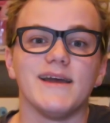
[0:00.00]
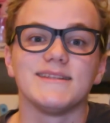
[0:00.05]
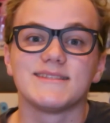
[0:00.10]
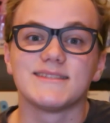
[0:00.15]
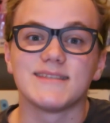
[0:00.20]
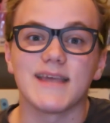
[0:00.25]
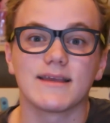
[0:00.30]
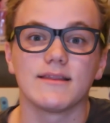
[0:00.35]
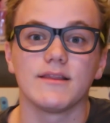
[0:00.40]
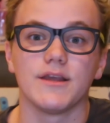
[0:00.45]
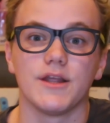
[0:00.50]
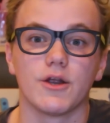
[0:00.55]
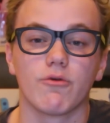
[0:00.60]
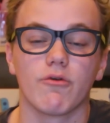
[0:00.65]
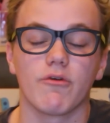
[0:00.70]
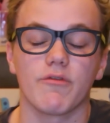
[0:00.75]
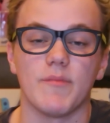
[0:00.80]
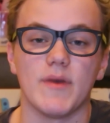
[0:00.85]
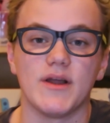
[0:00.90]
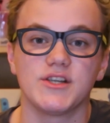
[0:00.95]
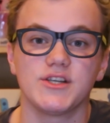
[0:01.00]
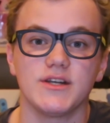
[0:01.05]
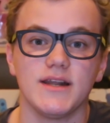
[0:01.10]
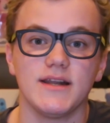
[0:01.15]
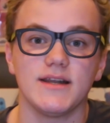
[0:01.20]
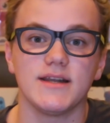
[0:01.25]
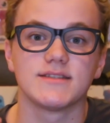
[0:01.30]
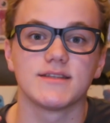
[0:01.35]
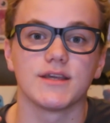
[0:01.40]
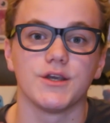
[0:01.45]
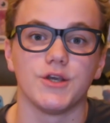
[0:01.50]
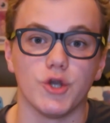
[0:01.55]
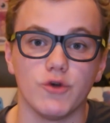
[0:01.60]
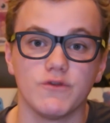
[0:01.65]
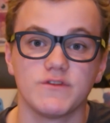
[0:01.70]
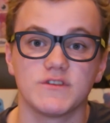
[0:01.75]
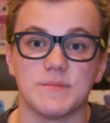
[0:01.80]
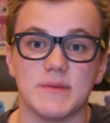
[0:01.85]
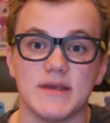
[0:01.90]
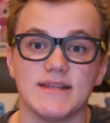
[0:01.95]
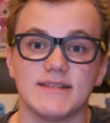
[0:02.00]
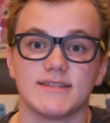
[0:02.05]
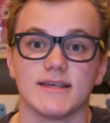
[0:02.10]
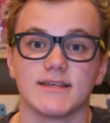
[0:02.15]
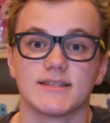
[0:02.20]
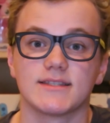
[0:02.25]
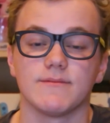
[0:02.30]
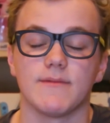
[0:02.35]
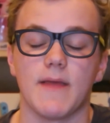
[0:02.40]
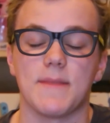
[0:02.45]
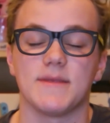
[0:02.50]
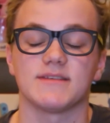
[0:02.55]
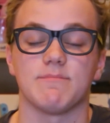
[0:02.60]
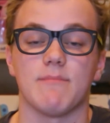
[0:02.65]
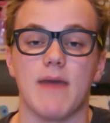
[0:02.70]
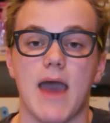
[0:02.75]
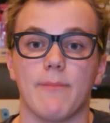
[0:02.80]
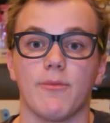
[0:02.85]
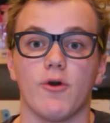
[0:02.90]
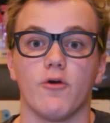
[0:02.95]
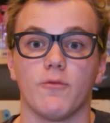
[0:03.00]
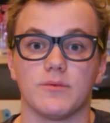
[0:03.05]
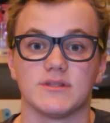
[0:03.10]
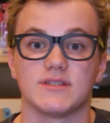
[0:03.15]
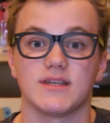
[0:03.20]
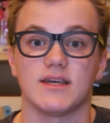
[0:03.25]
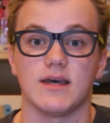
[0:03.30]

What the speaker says: And secondly, here worth mentioning is the goof speed system that this map opens